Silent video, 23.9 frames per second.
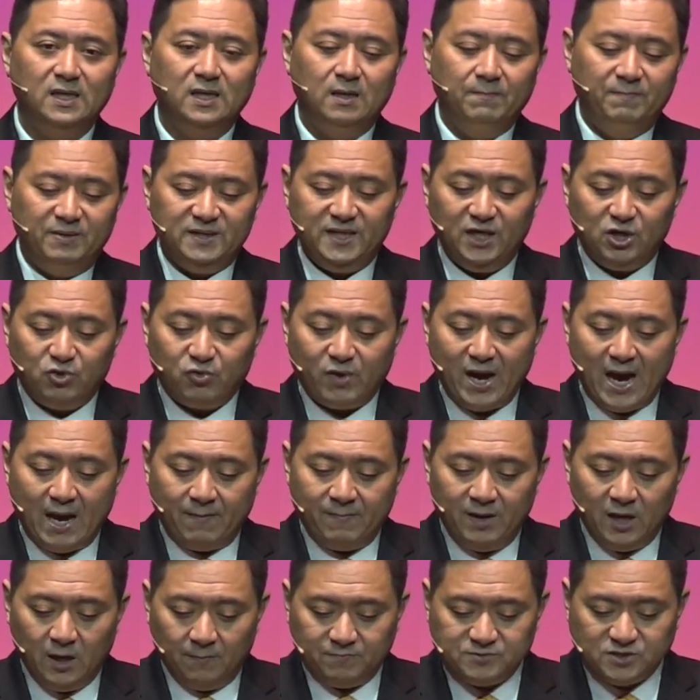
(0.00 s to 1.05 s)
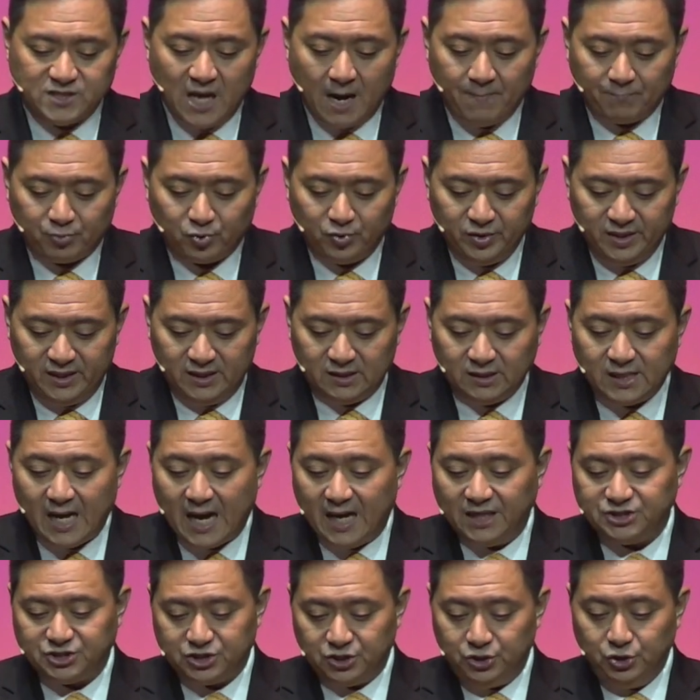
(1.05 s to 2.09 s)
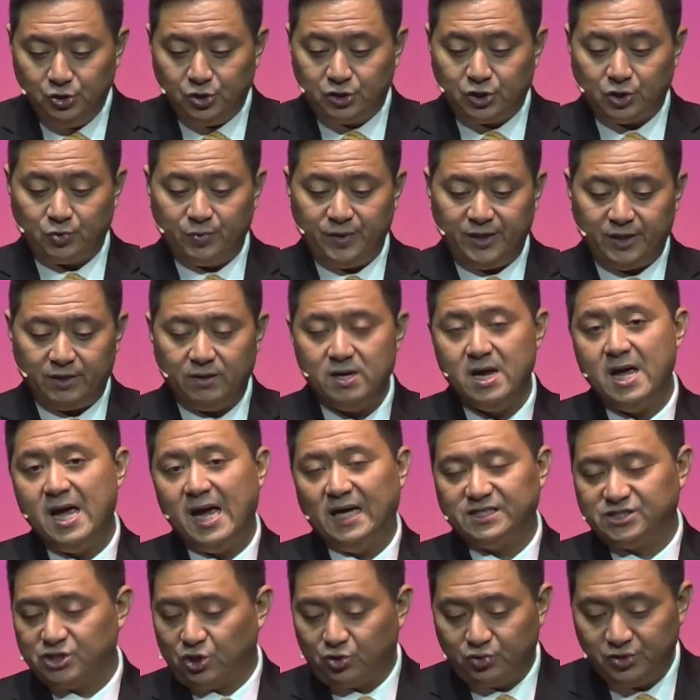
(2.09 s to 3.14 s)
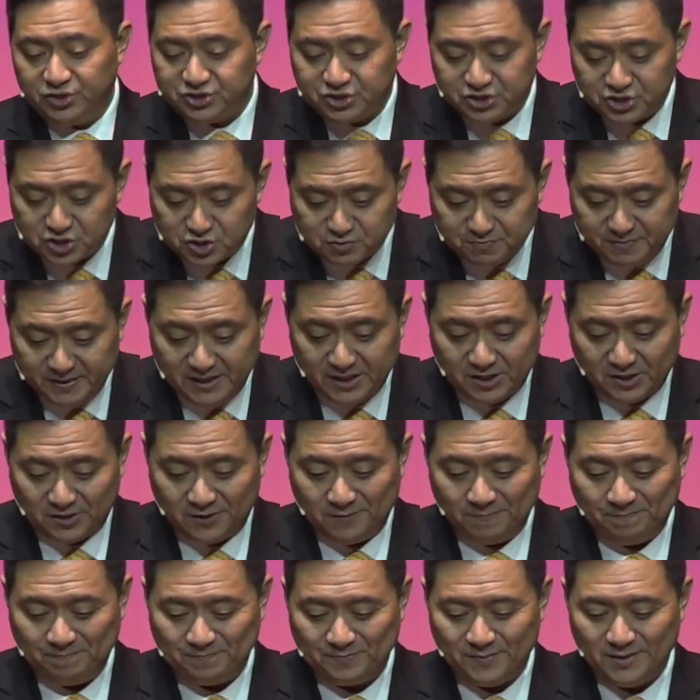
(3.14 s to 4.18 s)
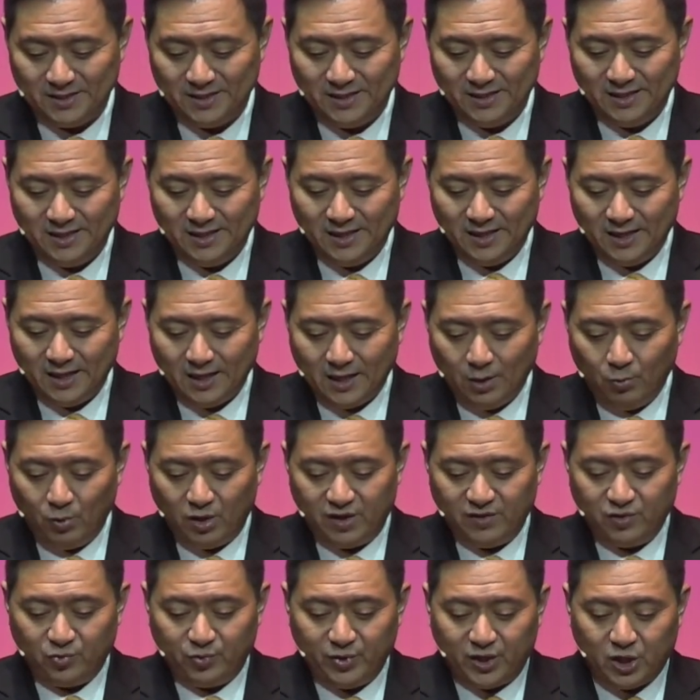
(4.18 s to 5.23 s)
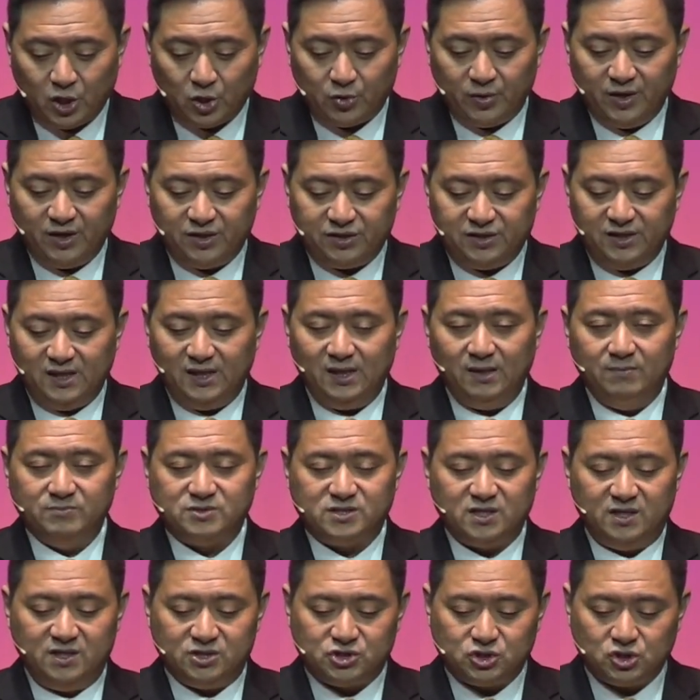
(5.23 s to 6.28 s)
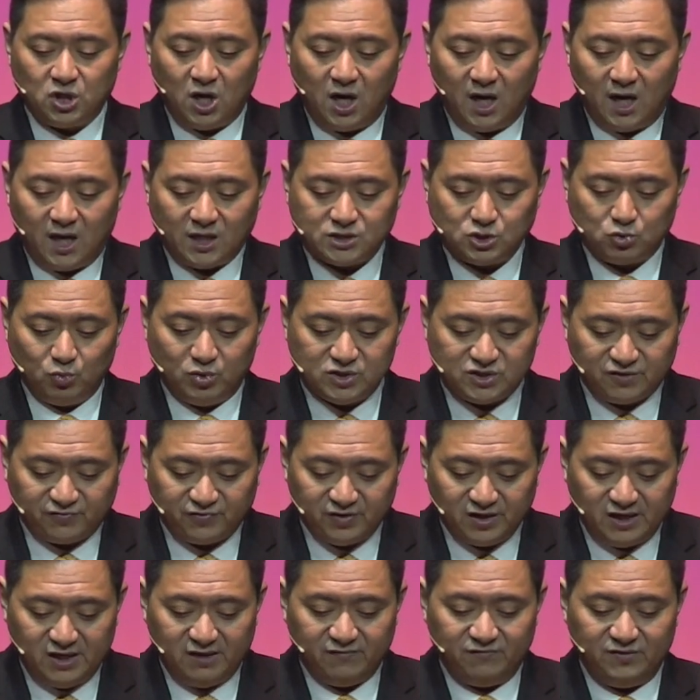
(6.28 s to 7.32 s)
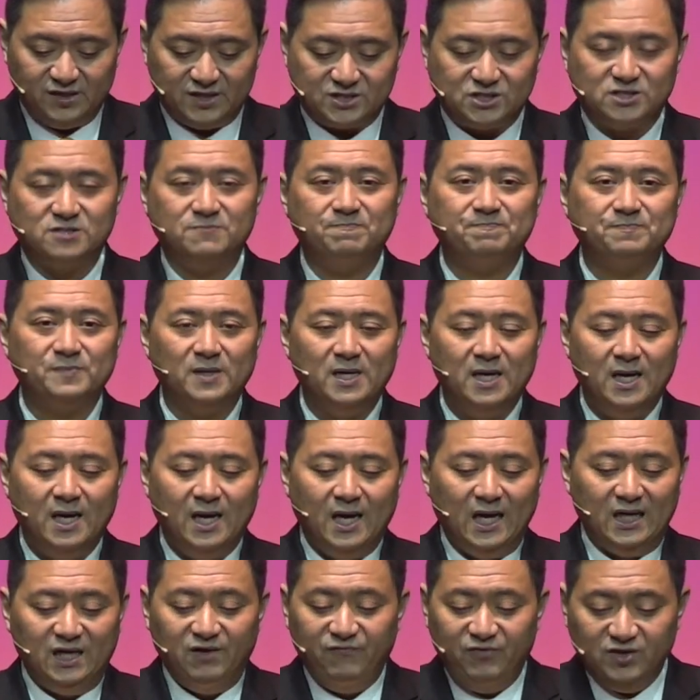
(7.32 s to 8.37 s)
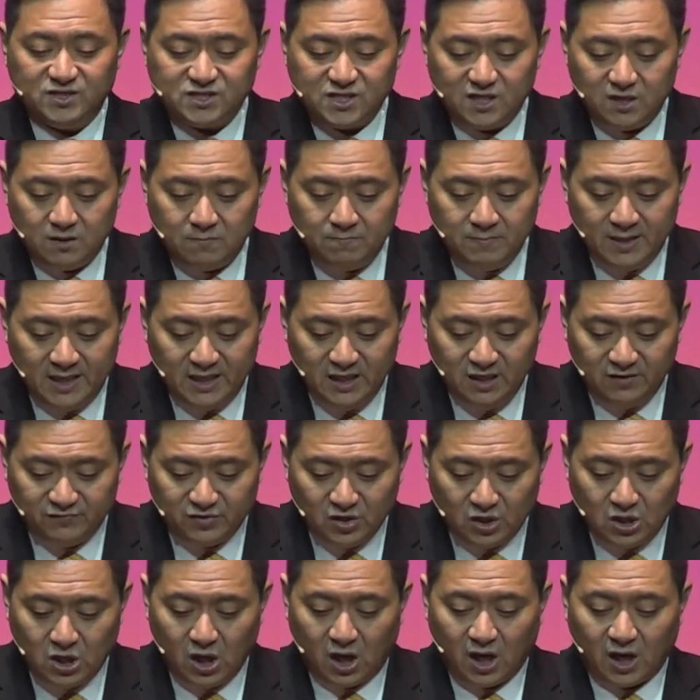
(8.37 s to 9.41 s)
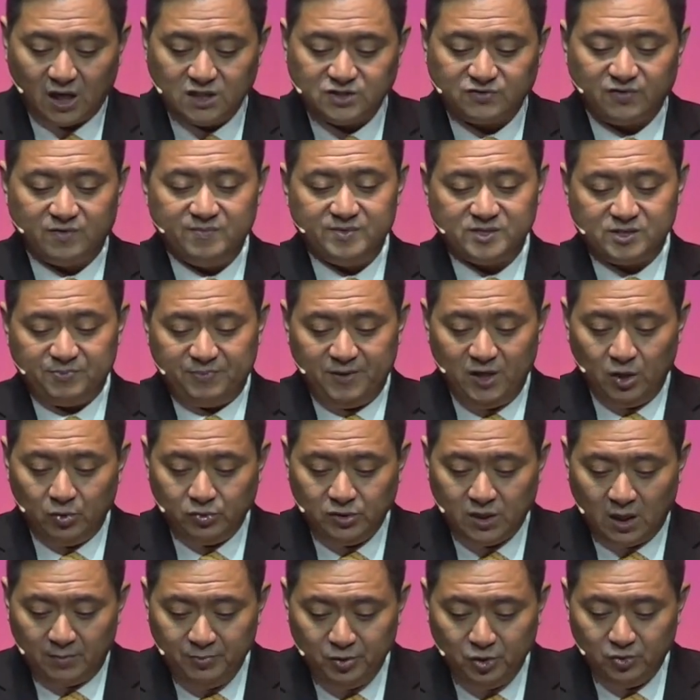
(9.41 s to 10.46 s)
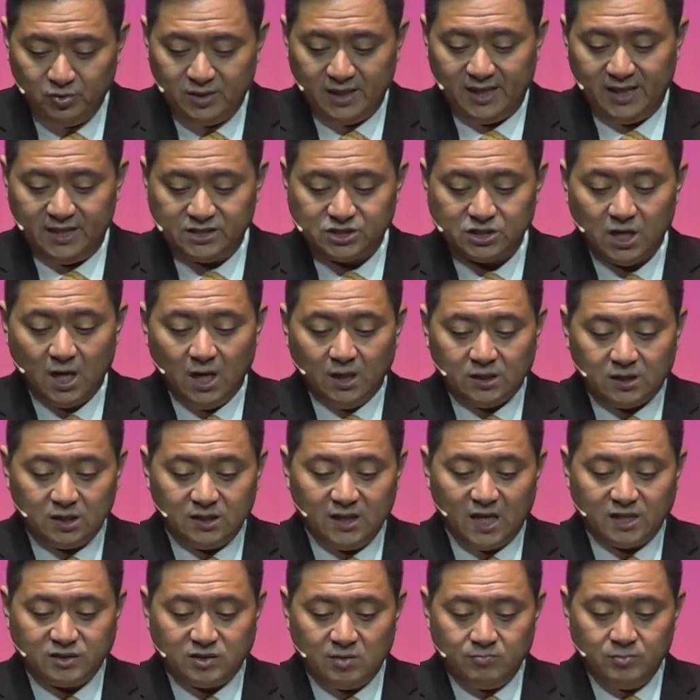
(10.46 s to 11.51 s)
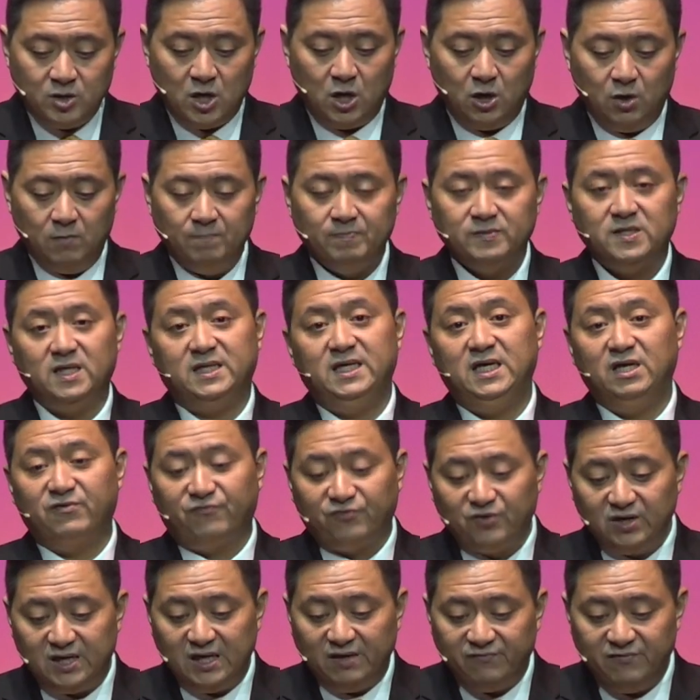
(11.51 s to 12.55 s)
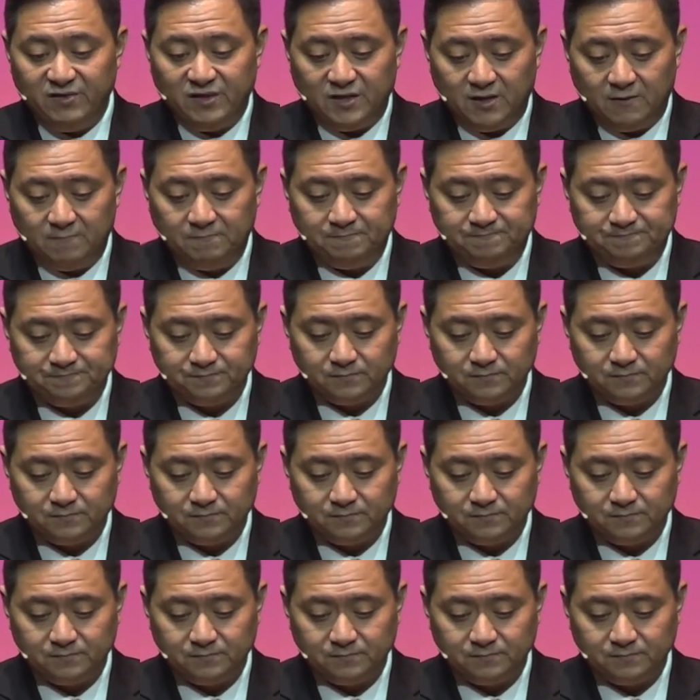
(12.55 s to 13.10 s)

Billy Graham helped Zamperini launch a new career as a Christian speaker. And one of the recurring themes in his talks was forgiveness. And he visited many of the guards from his POW days to let them know that he had forgiven them.